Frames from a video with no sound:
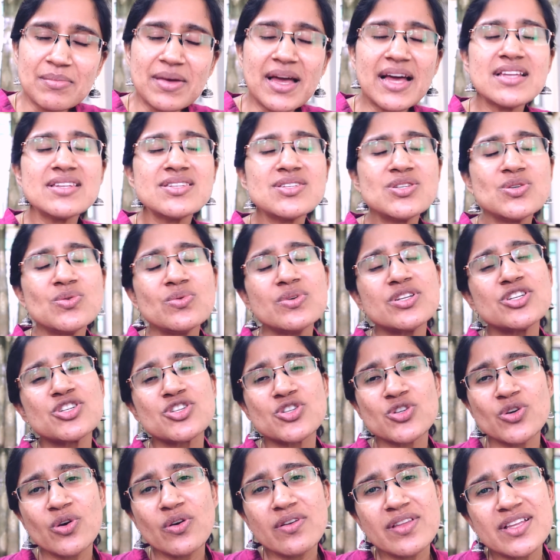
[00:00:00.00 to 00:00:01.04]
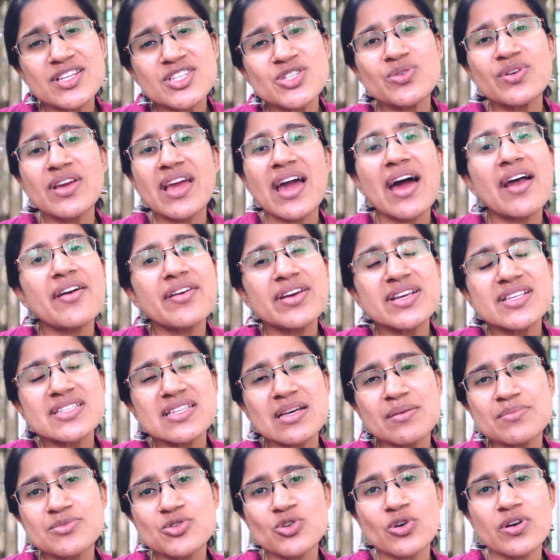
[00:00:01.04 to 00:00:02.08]
and do ensure that you carry
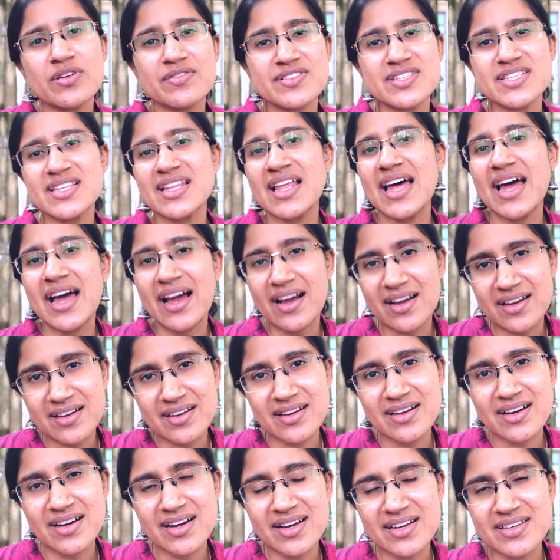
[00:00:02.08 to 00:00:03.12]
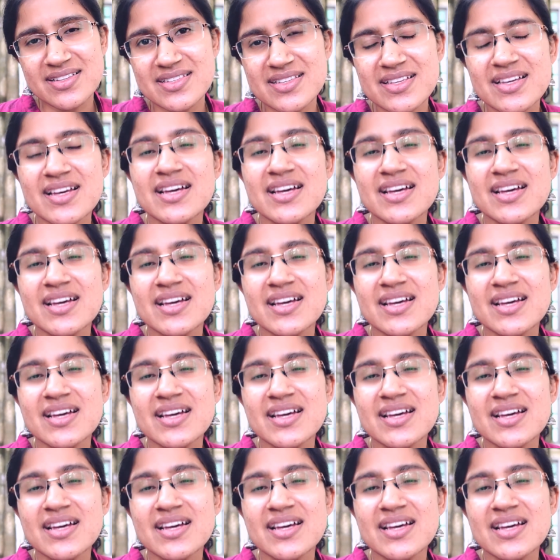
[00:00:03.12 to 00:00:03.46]
some sort of snack, guys.